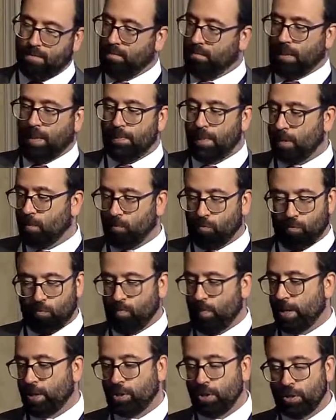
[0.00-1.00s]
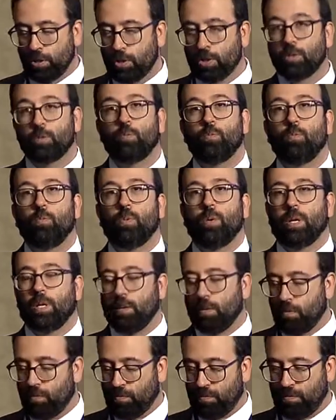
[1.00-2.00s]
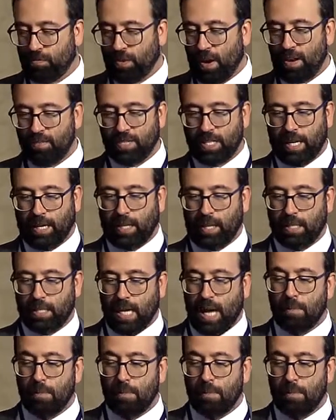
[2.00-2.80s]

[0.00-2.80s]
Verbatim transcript: let me mention just in five seconds,